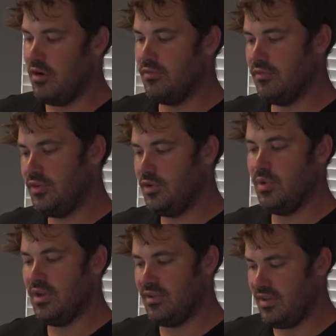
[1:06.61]
to overview
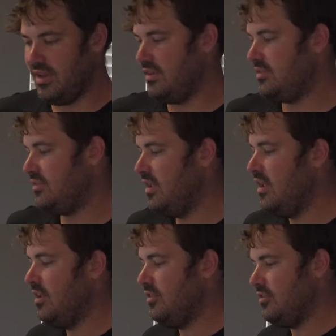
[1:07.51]
what it takes
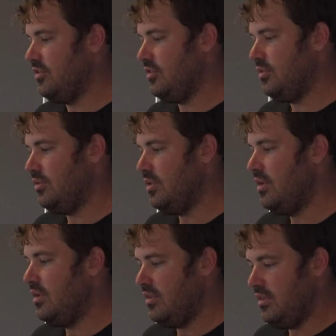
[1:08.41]
to do
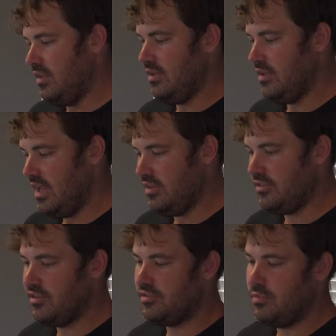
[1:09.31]
the
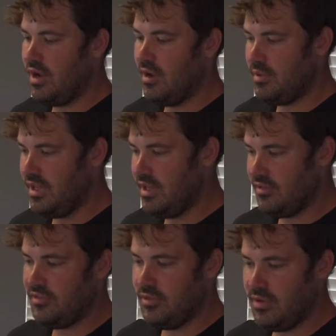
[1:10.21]
HR swap
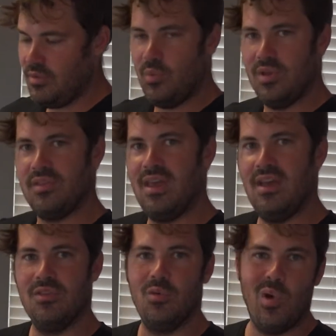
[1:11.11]
into it with
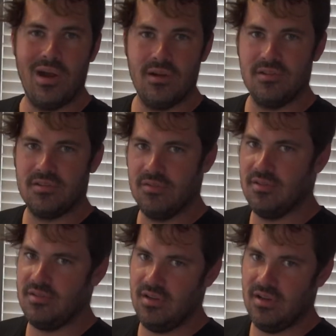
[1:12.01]
having the wiring
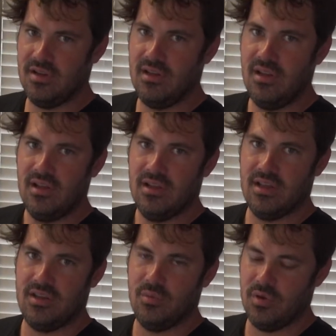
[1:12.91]
service done
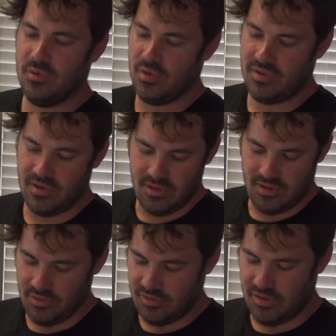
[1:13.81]
like you would with a
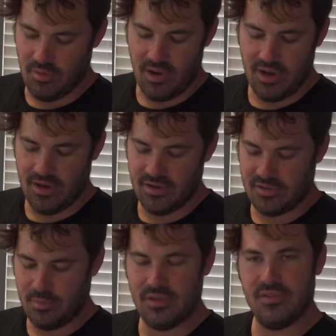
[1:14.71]
Guilty
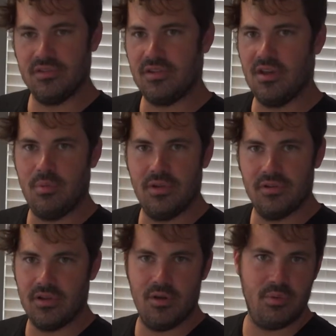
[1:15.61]
Garage. I believe there's a couple
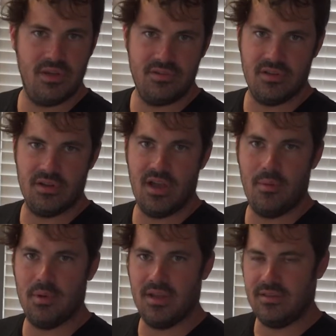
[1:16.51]
other companies that
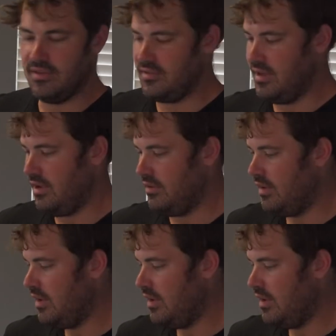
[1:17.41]
accommodate this now.